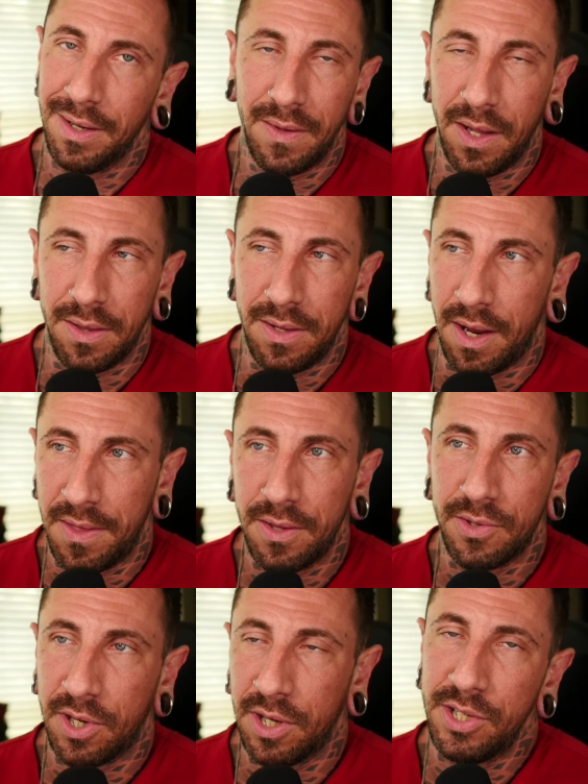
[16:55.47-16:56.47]
I think
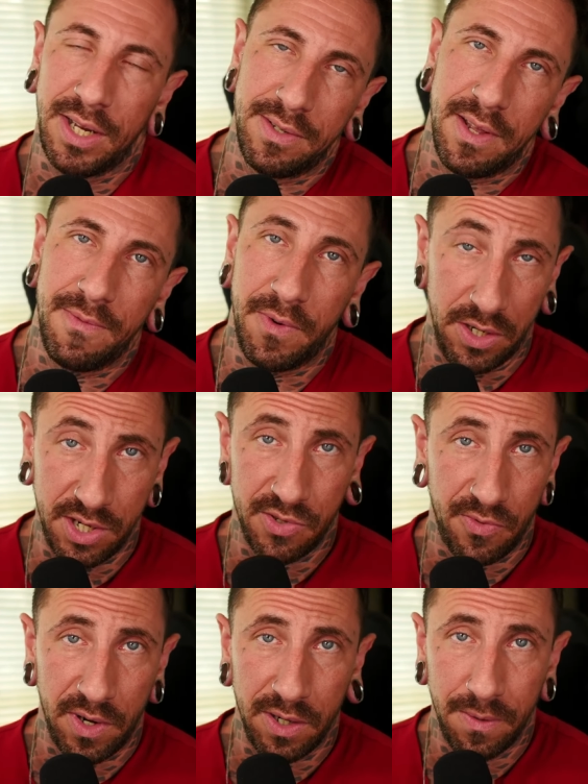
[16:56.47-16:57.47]
there's a good chance that footage is
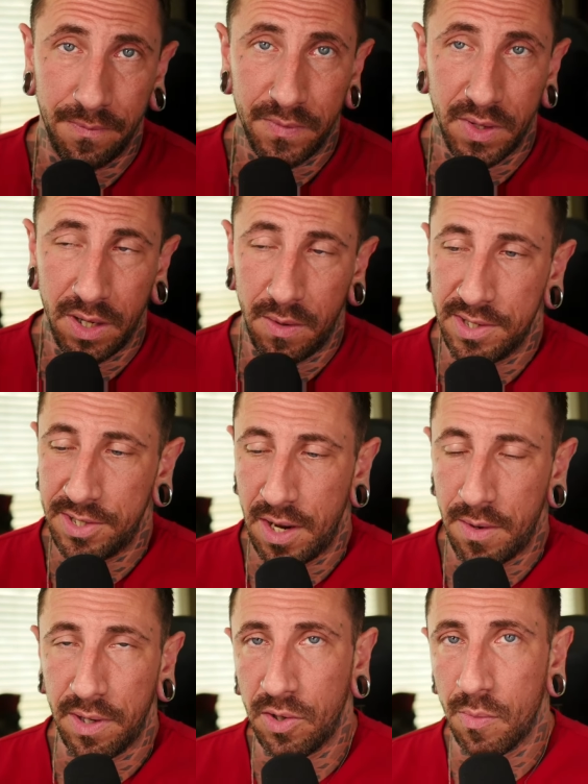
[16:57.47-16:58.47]
real. I mean,
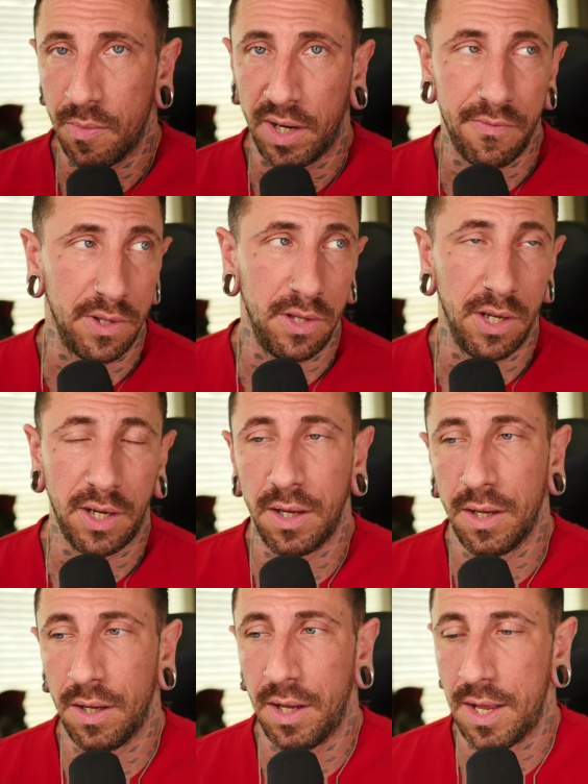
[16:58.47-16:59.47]
Stanley Kubrick, if you look
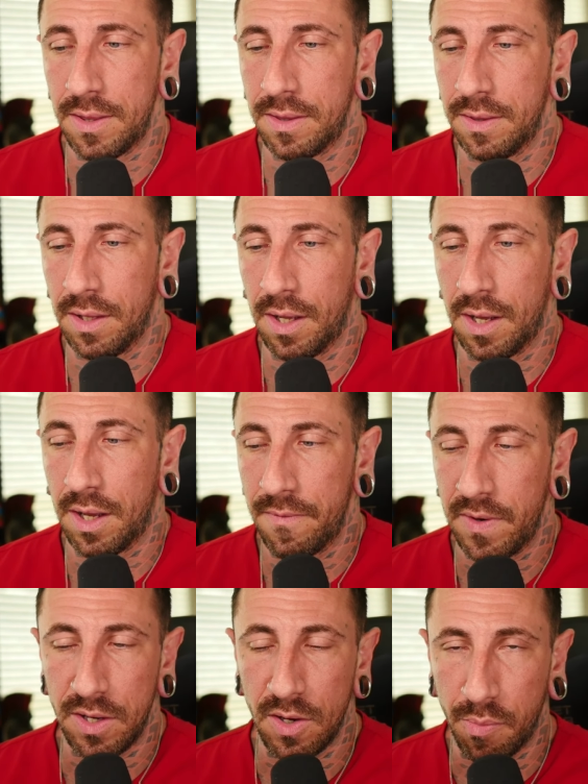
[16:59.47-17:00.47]
at
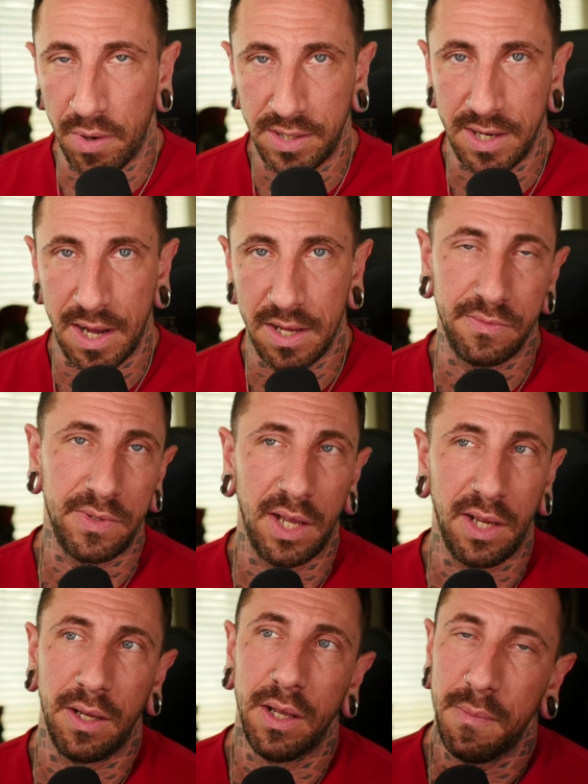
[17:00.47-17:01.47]
video breakdowns of
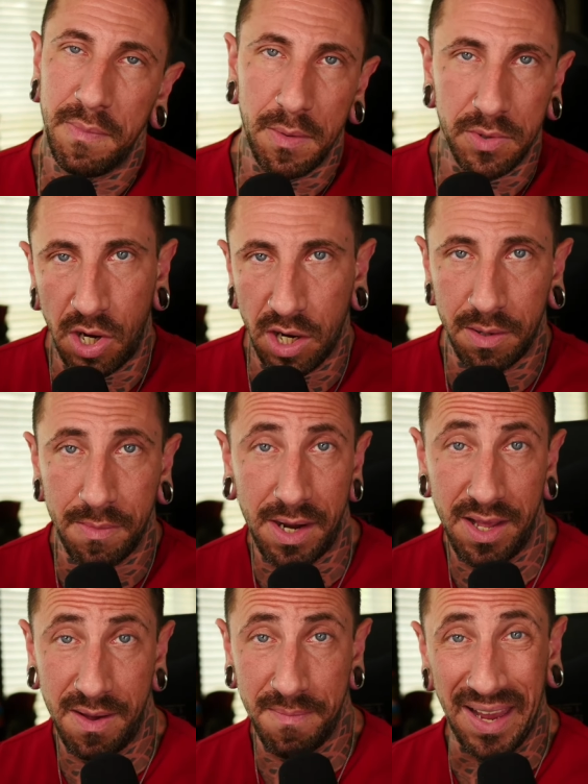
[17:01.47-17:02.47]
like people talking about
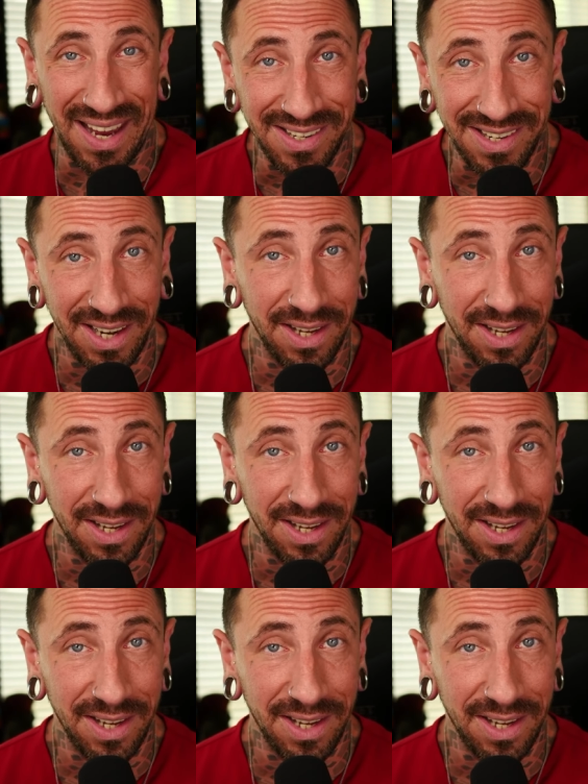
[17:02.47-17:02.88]
him hinting in The